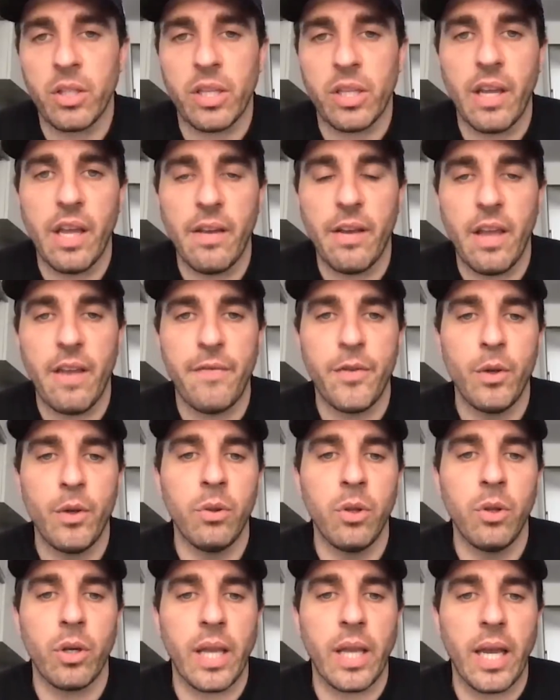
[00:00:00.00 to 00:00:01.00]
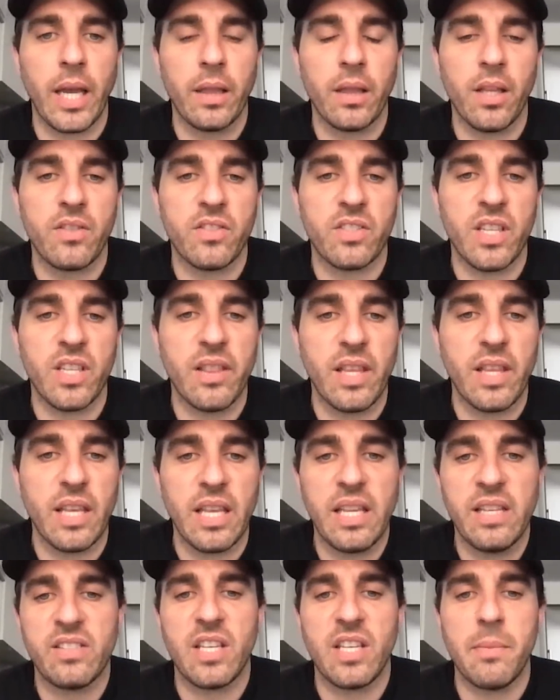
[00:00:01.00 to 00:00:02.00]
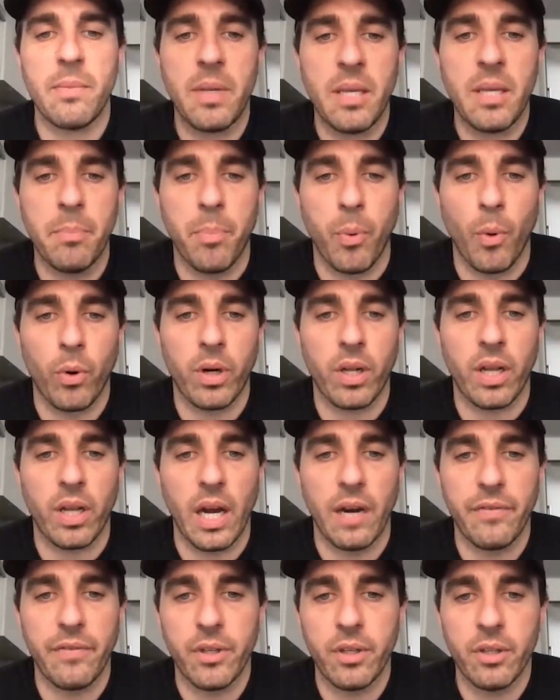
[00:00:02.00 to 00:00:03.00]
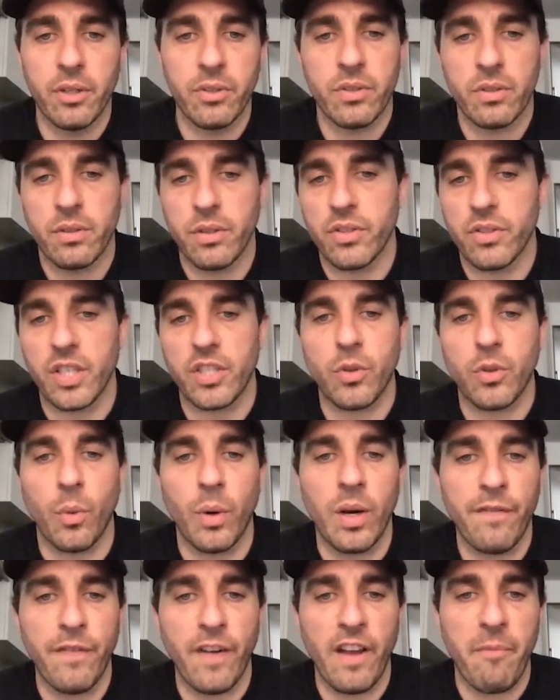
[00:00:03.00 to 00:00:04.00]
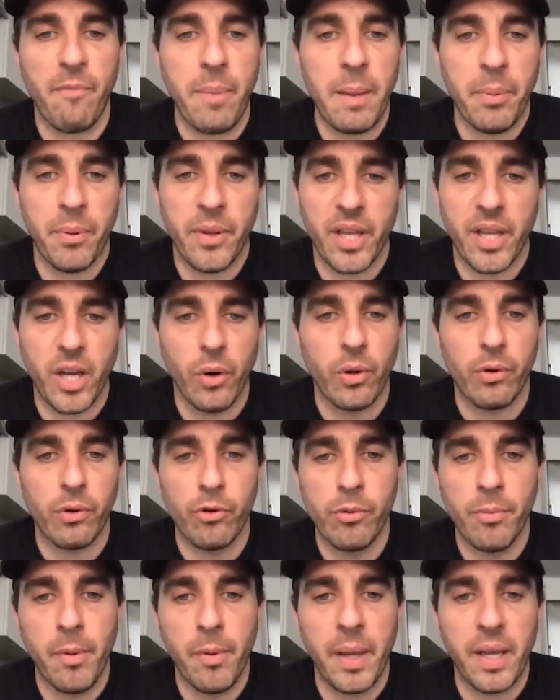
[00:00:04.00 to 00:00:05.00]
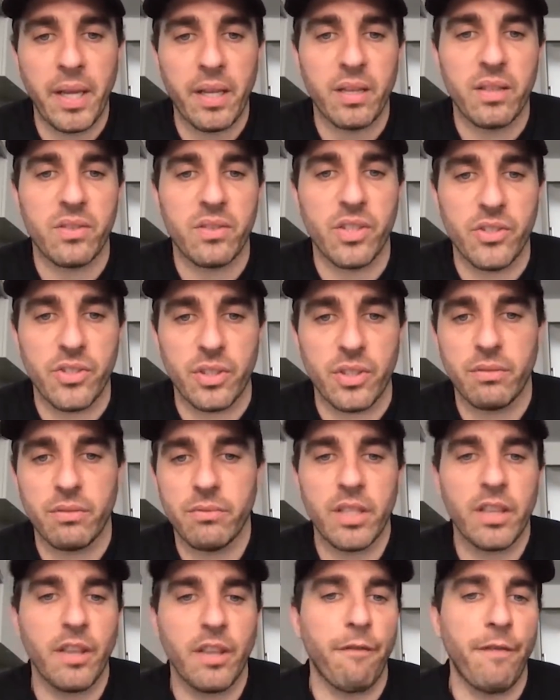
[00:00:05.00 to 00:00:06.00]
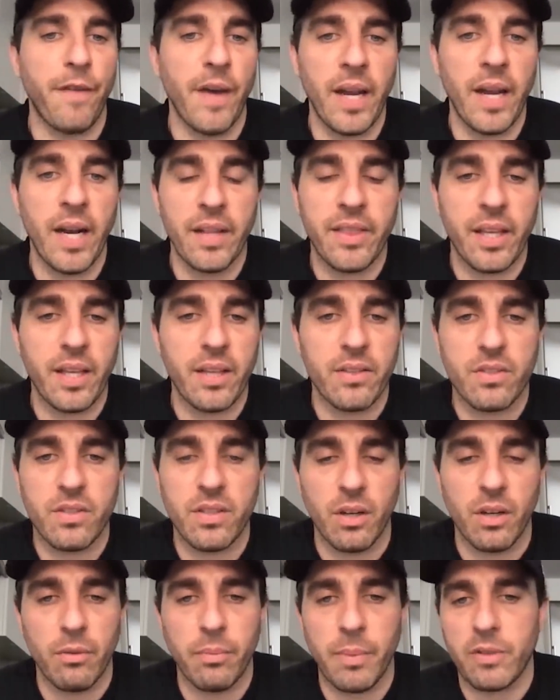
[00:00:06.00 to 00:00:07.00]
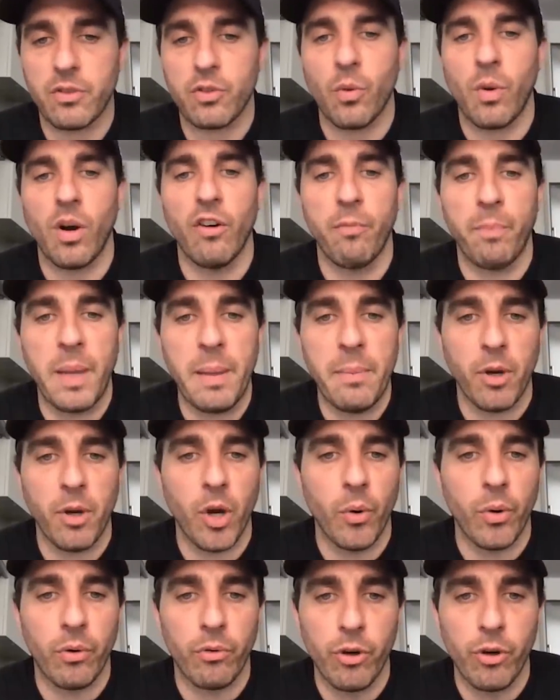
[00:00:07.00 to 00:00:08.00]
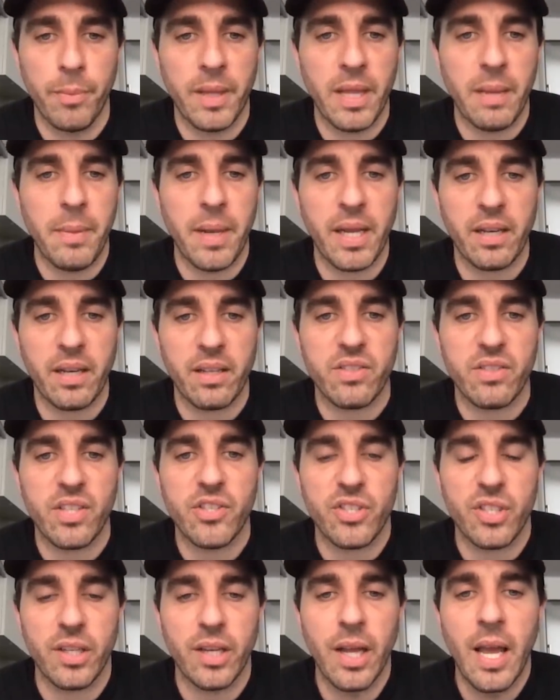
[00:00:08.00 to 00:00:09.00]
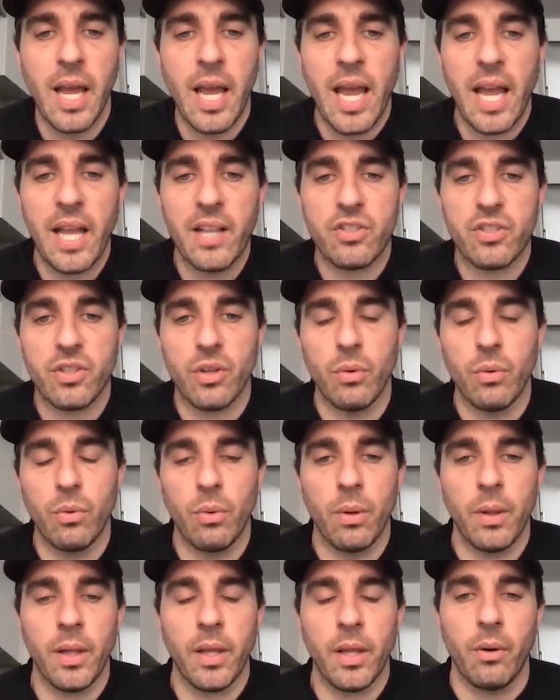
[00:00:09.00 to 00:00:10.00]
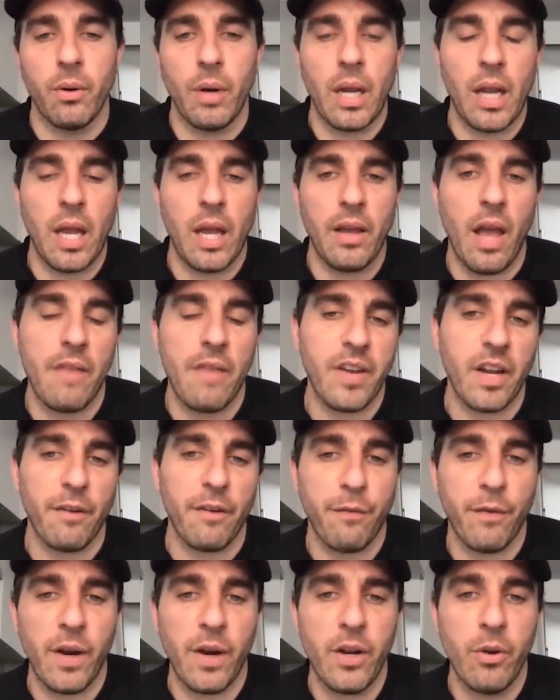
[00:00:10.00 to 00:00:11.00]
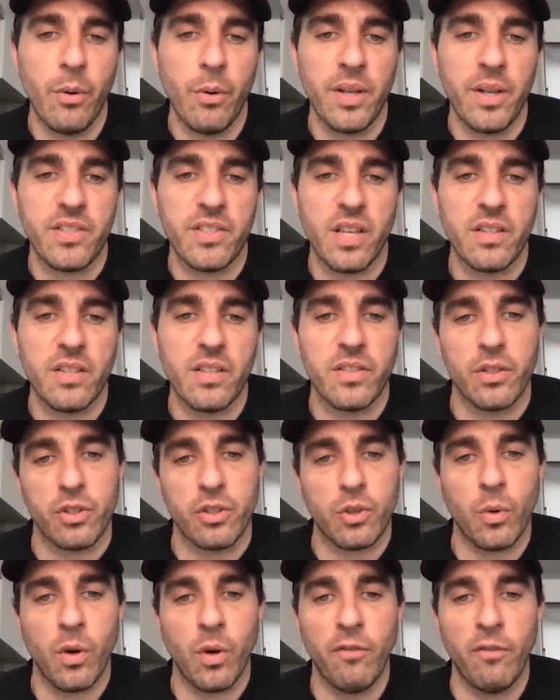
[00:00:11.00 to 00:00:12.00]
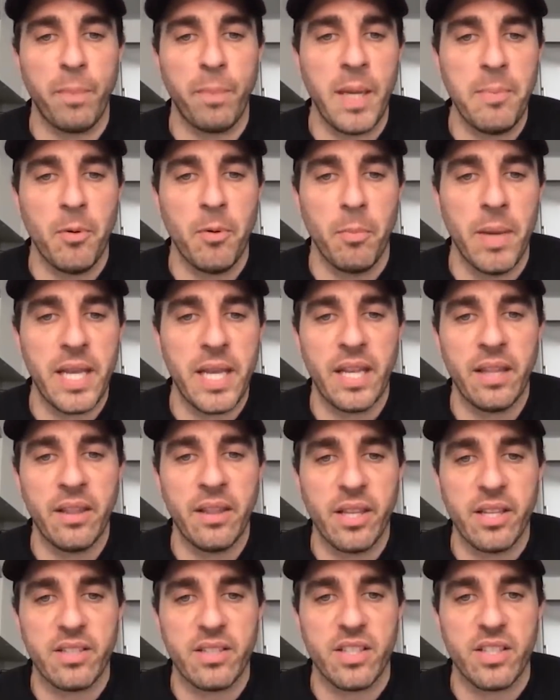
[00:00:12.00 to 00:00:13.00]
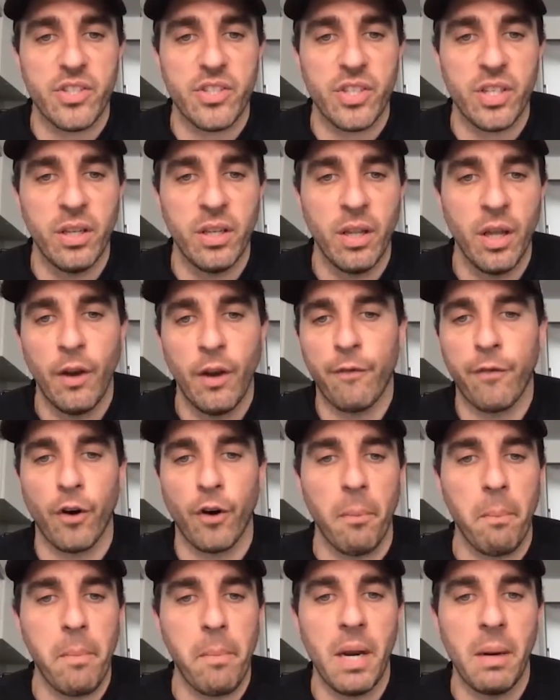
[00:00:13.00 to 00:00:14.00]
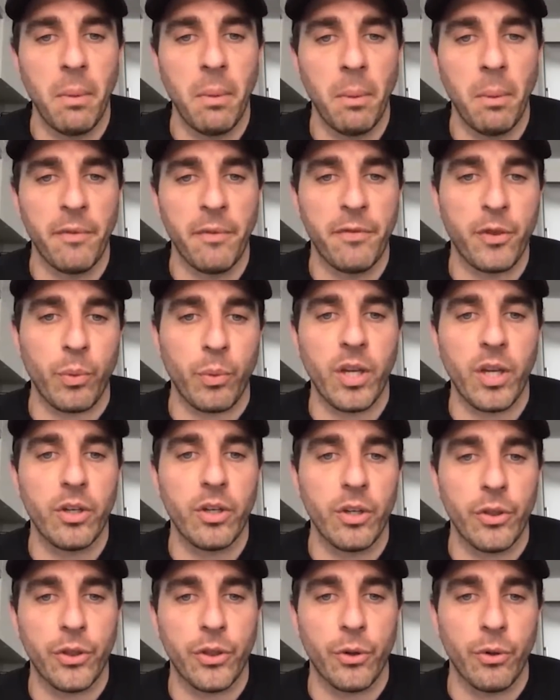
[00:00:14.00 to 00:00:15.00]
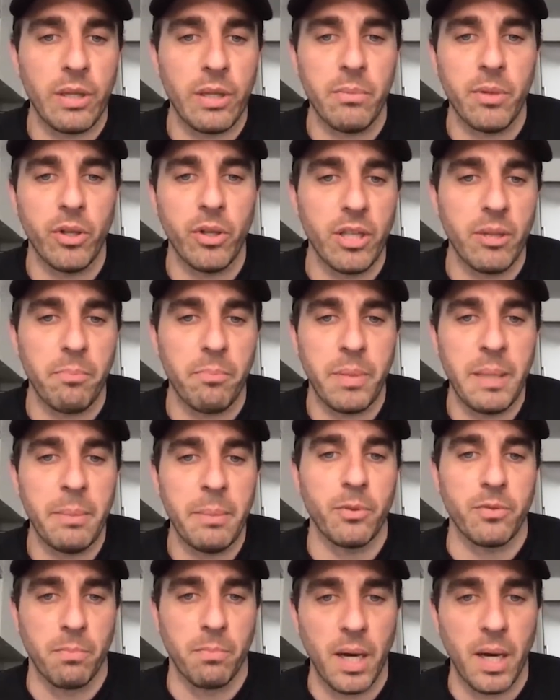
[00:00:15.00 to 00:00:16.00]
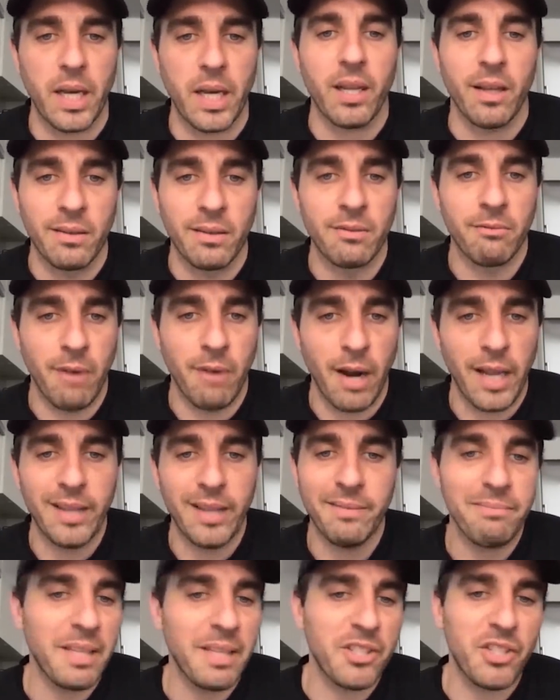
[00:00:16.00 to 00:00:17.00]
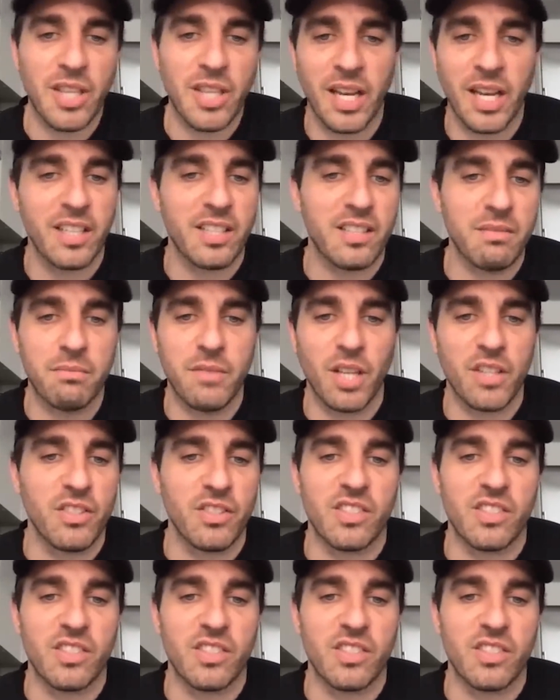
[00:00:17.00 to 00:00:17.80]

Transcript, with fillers: if you look at, let's say, the ECB Board of Governors, there's like 25 people that go in a room and make a decision, right? The Fed, I think it's, about 12 people go in a room and they make a decision. Yeah. And so, I've got a friend who always says there's 12 people making the decision for a minimum of 330 million people's money, right? That just kind of doesn't